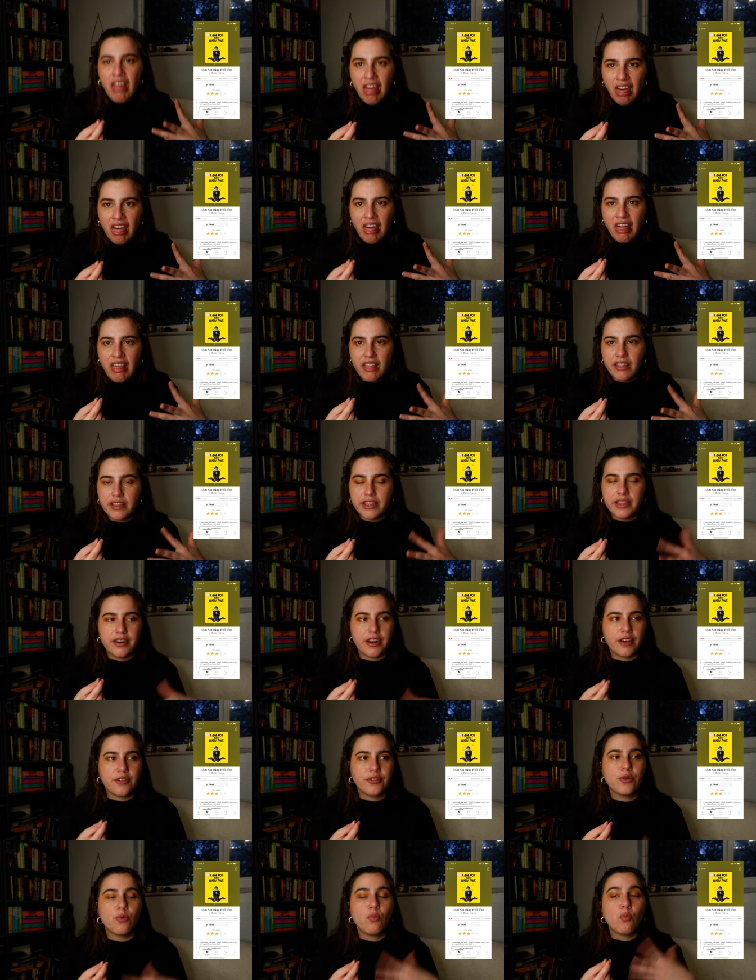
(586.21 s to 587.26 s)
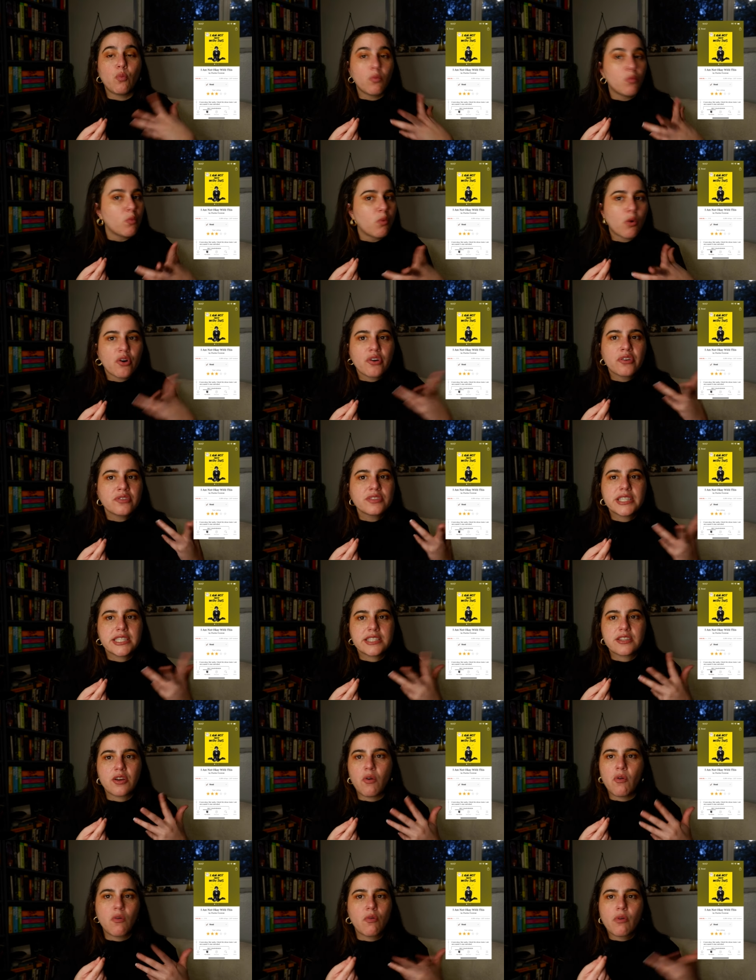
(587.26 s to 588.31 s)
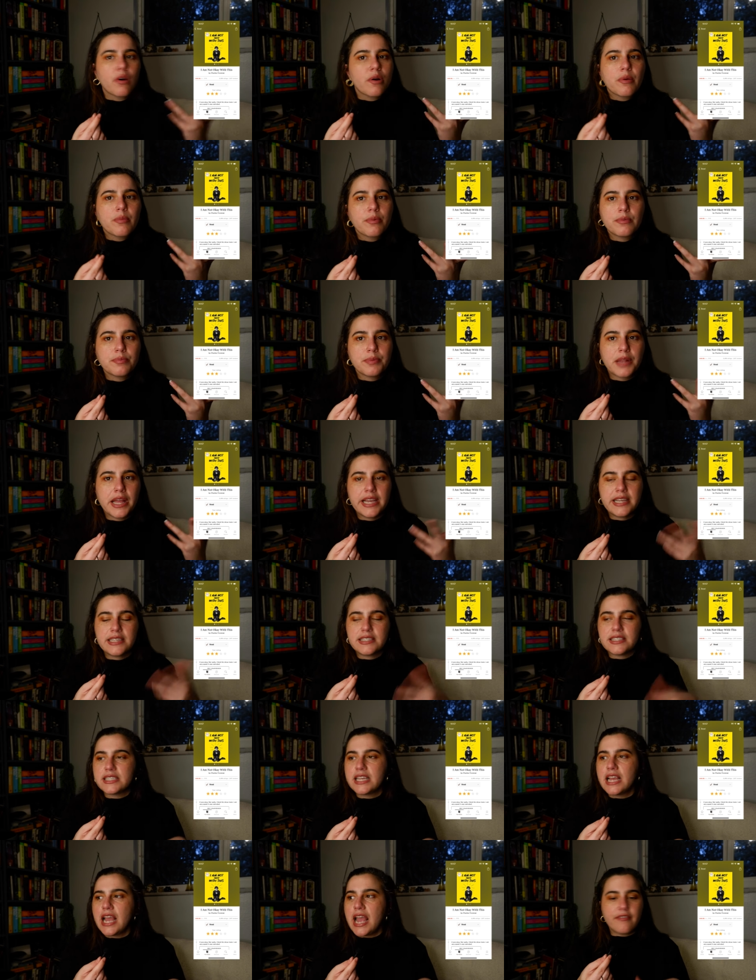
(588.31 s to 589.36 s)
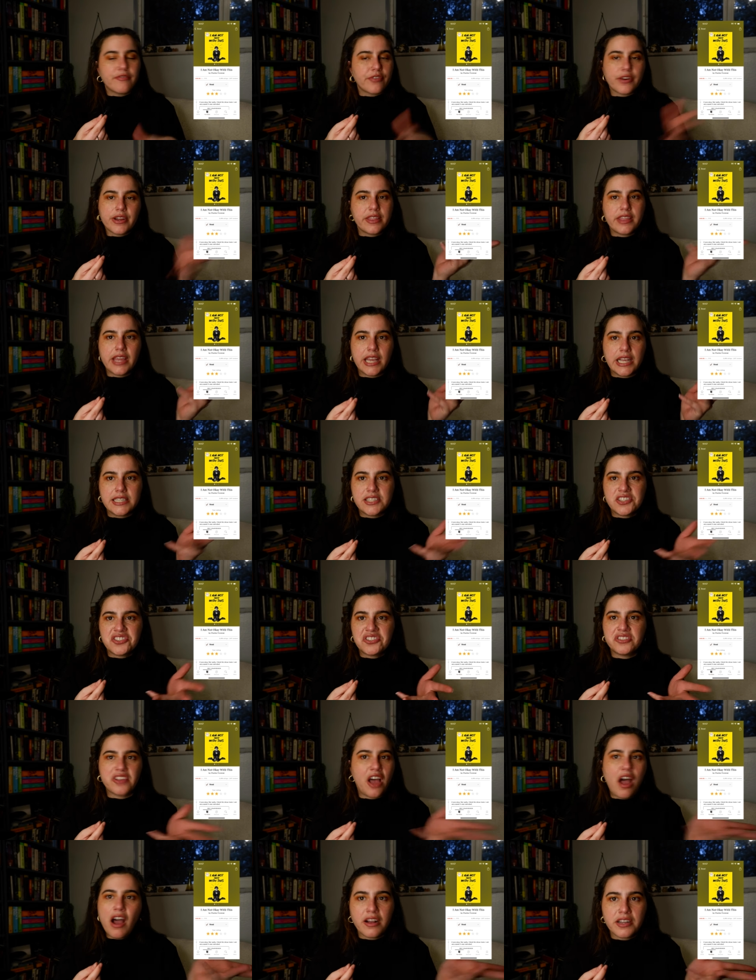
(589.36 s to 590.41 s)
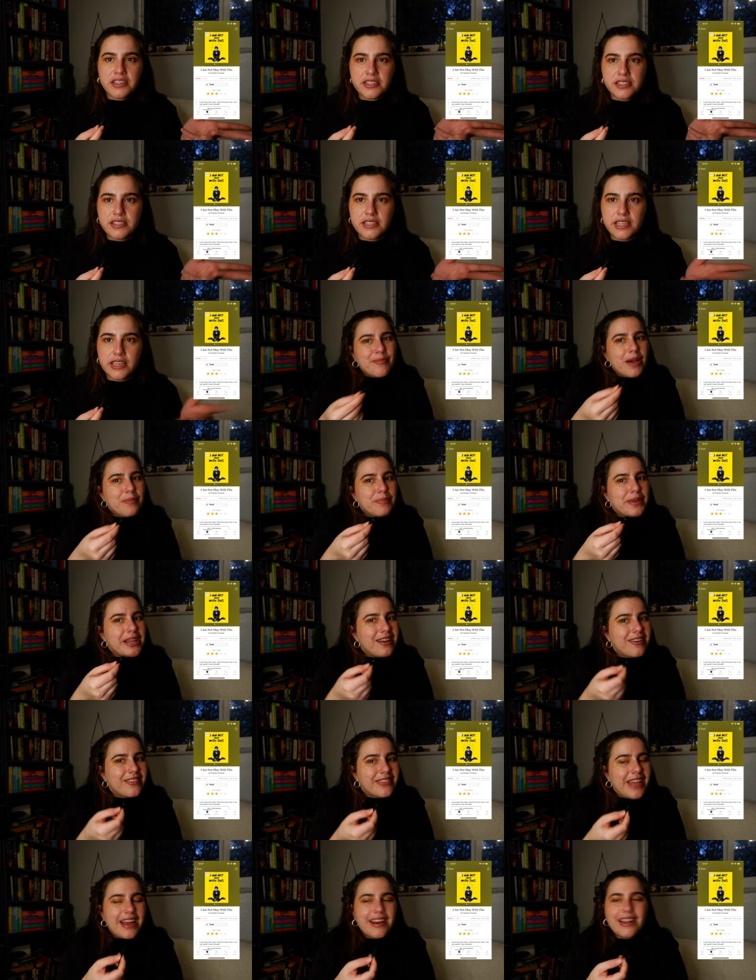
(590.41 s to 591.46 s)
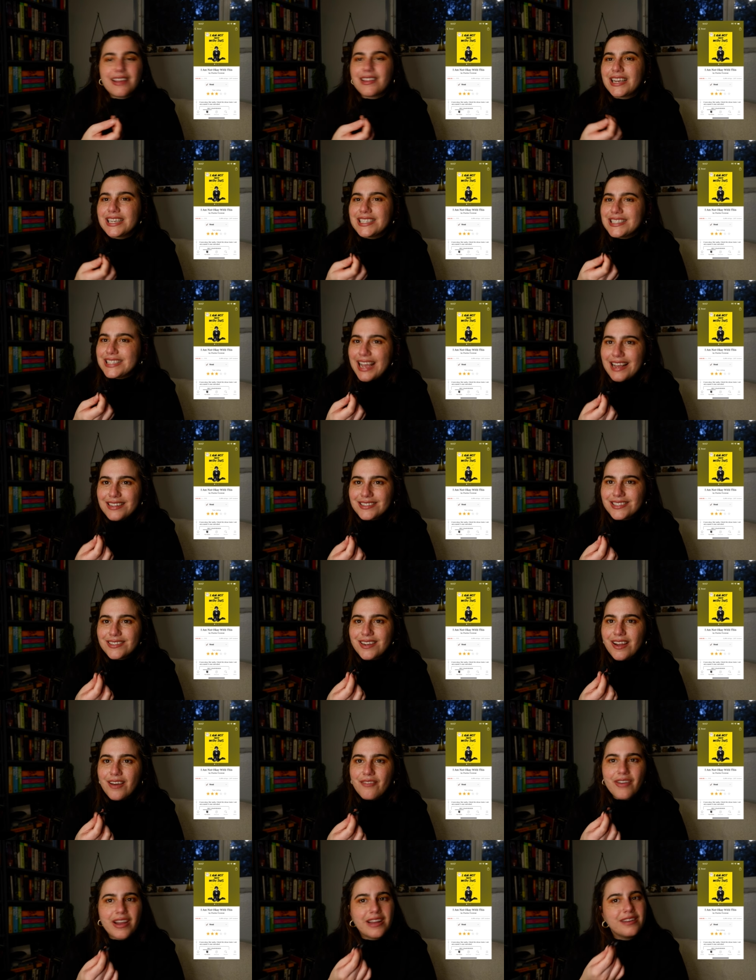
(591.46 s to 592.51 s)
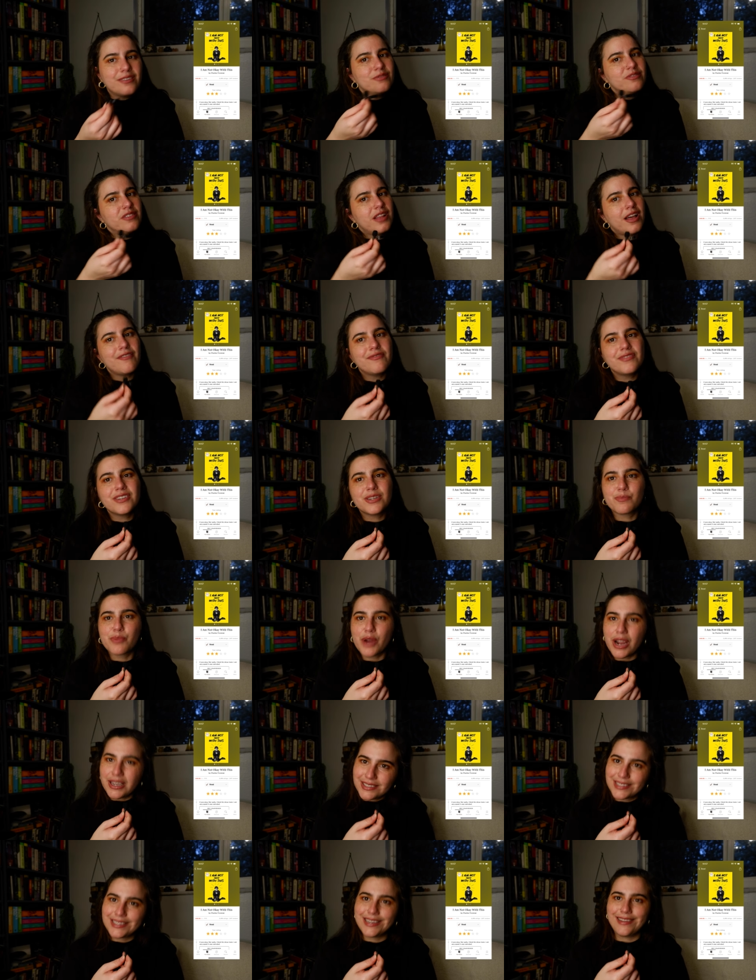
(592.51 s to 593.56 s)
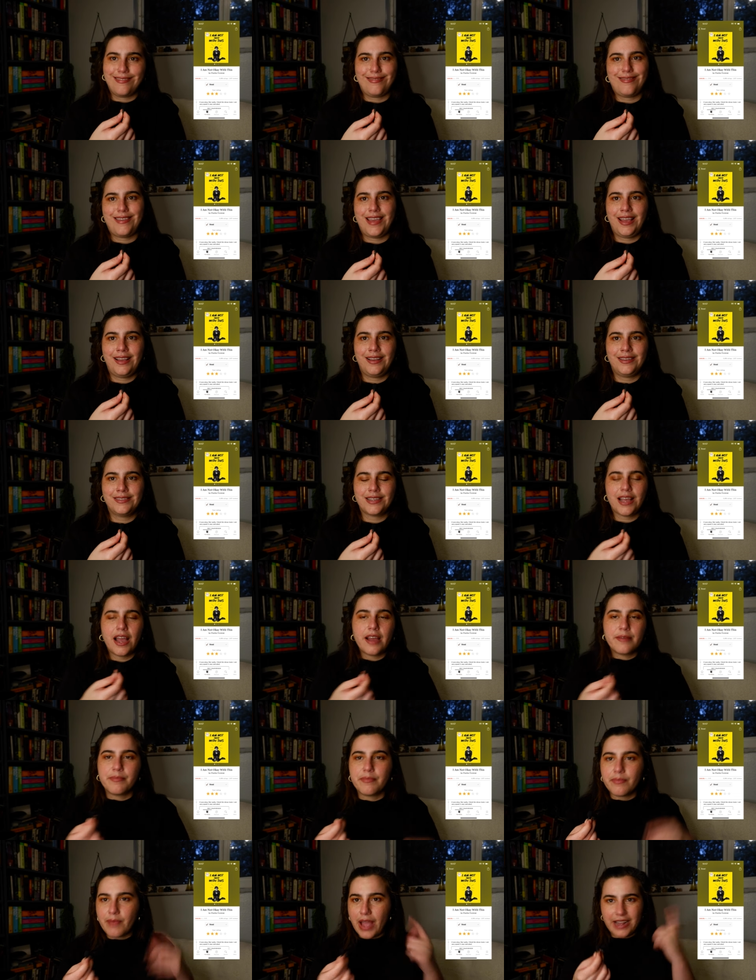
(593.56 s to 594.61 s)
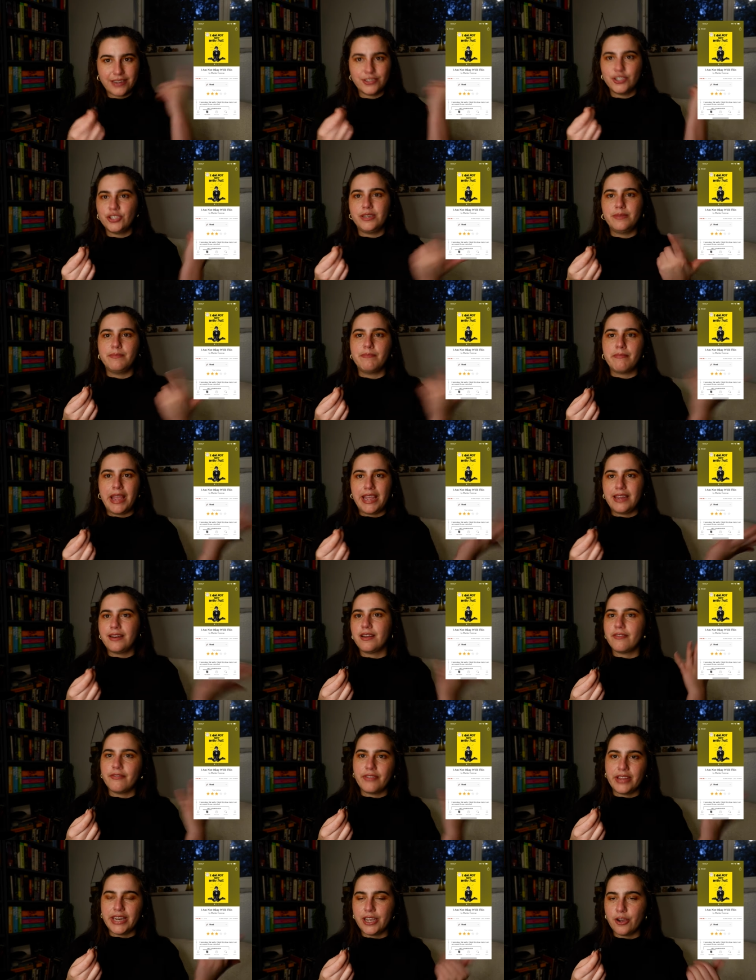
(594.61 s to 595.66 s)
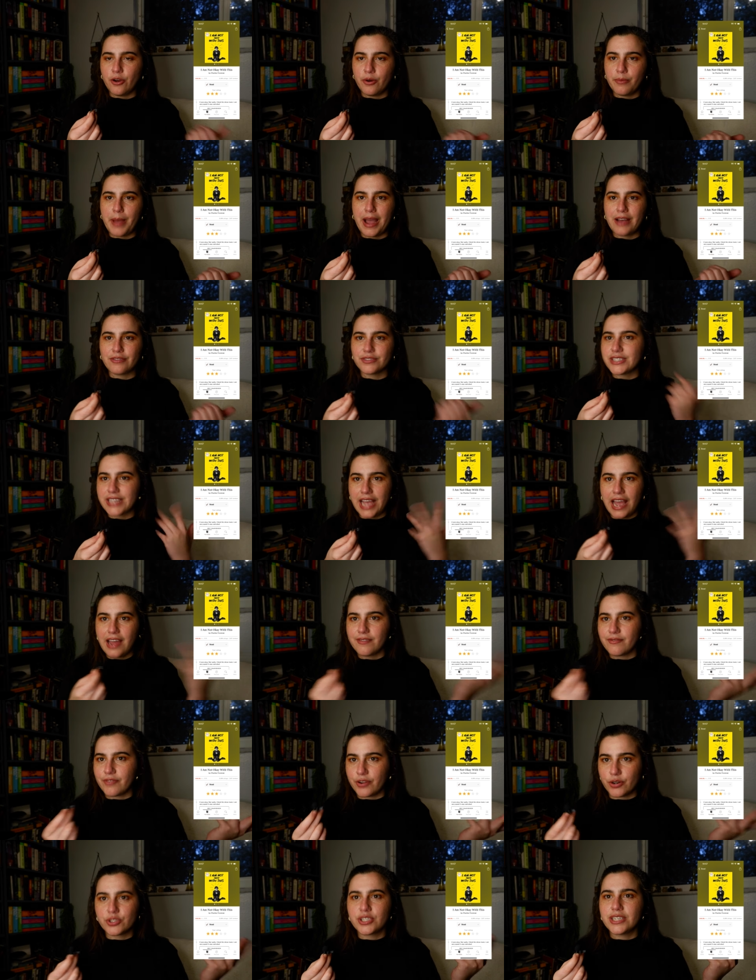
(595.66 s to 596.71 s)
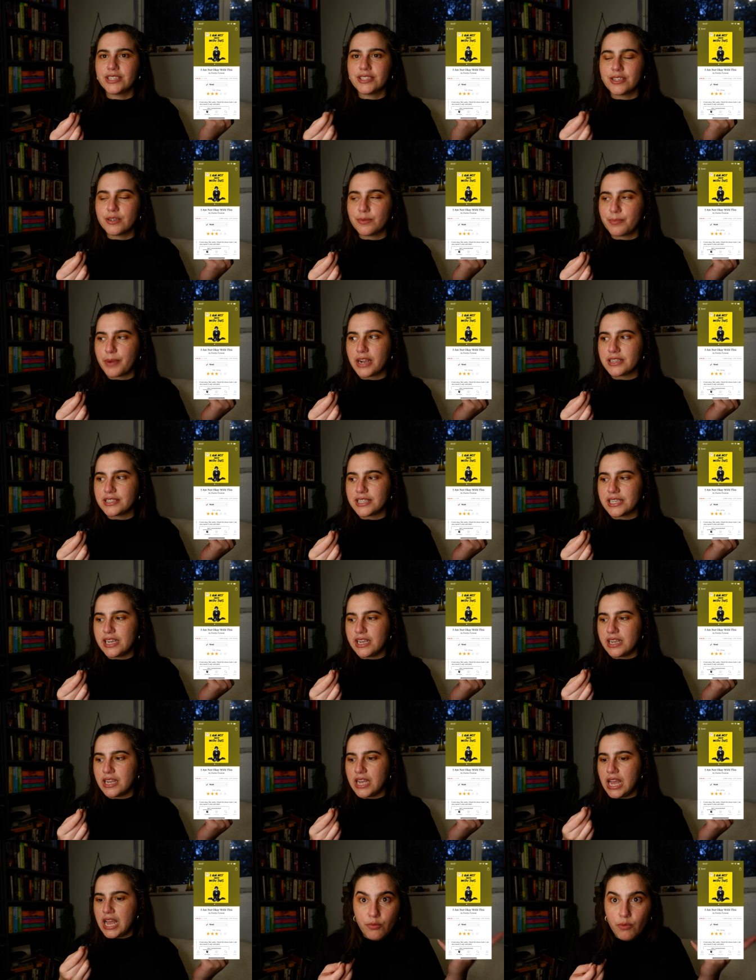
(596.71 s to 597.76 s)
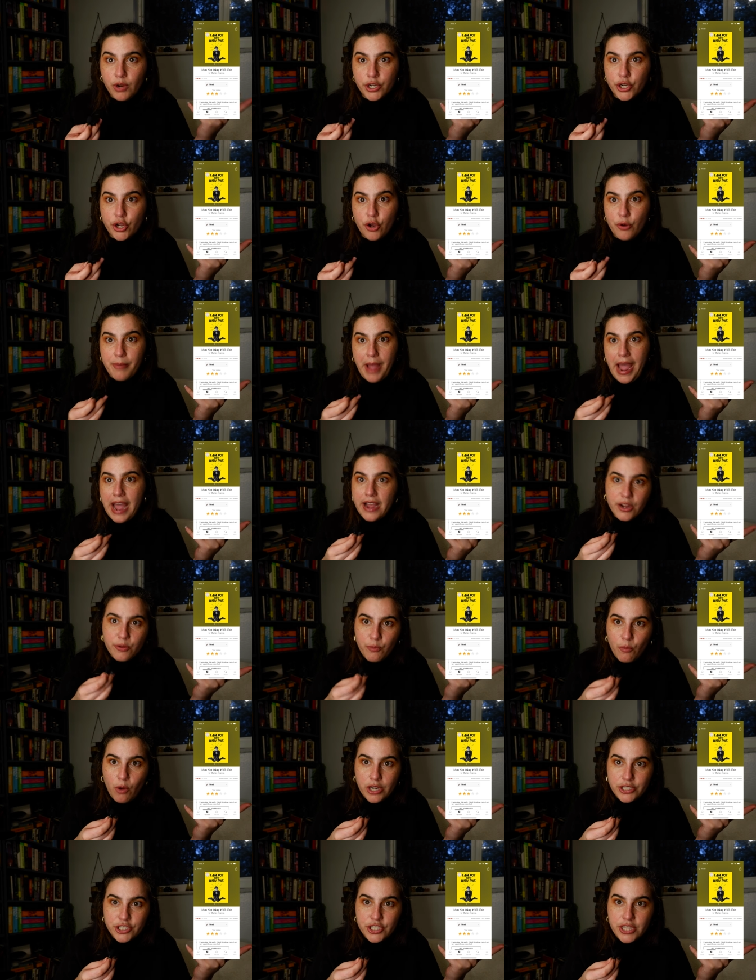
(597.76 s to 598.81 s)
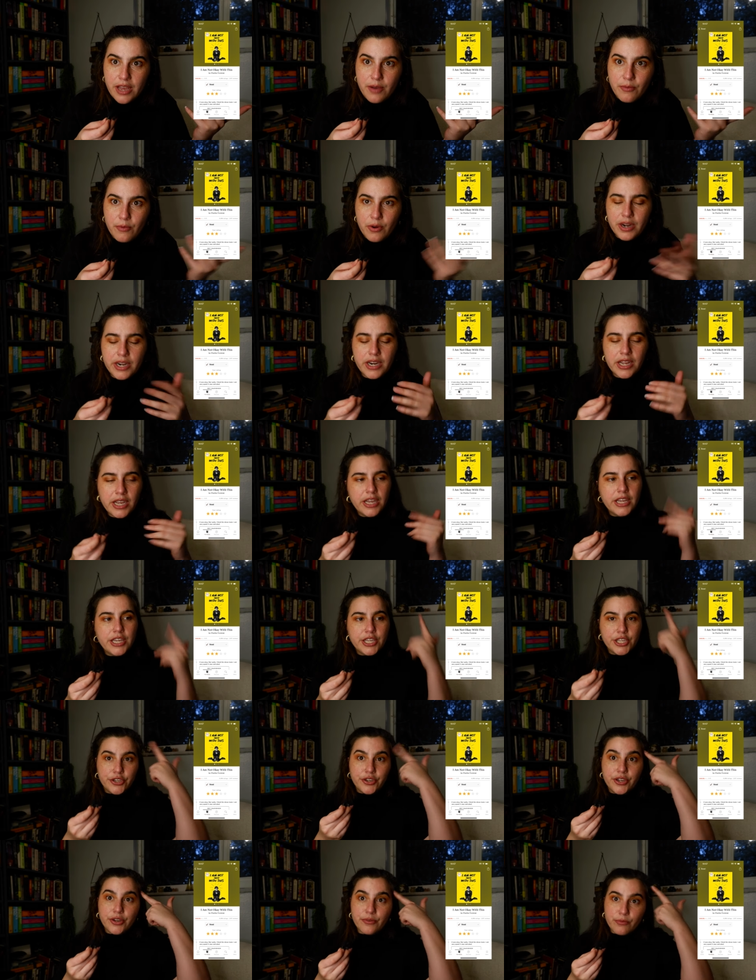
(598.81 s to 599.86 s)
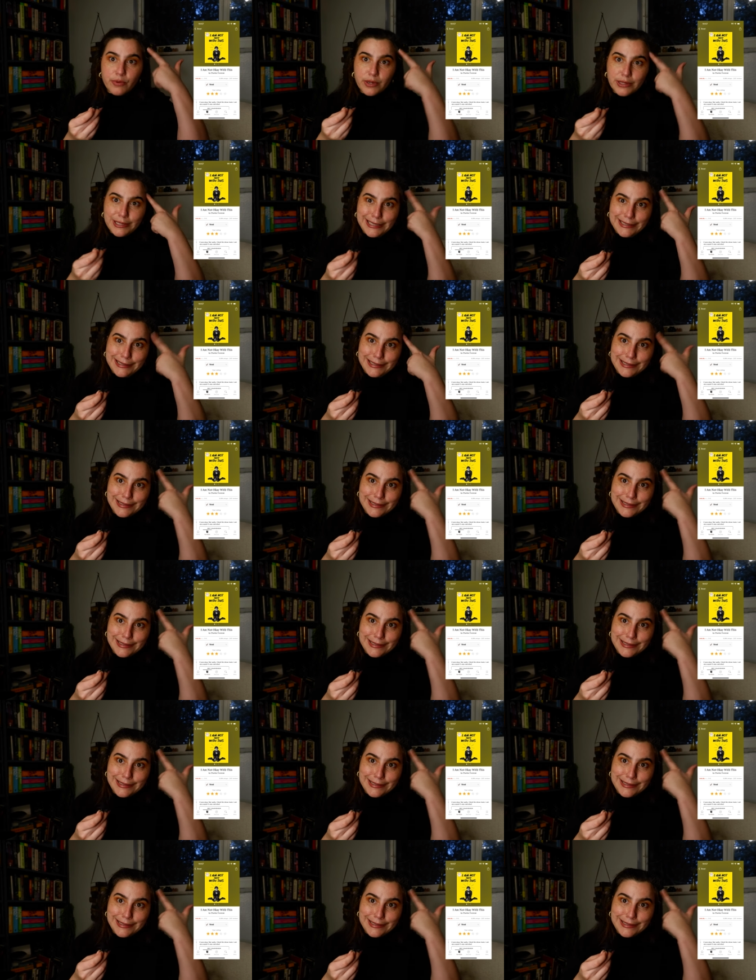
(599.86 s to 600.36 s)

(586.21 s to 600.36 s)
ugh, you know, the world is a horrible place. Everything sucks. I'm not big on that. I like sad stuff. I don't love depressing things. I actually made a video about sad versus depressing. If you want to go back and watch that one, you can really